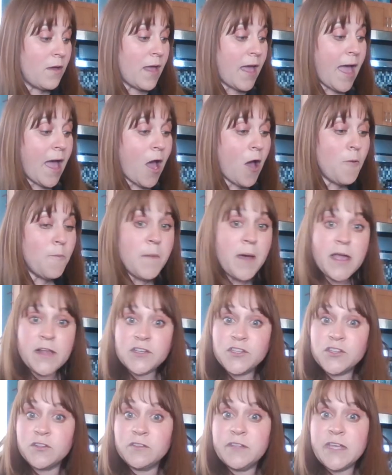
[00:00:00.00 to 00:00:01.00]
how
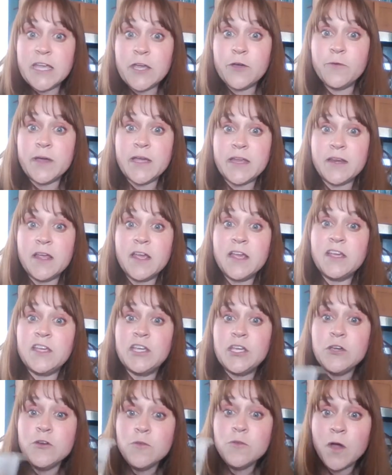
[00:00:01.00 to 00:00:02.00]
much liquid
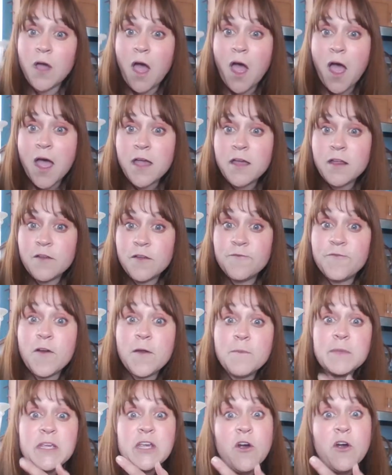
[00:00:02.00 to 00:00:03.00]
you got
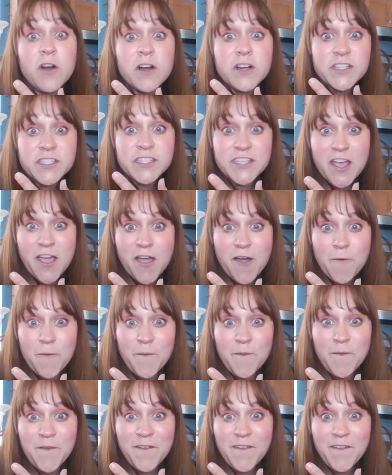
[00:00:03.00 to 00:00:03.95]
from your snow.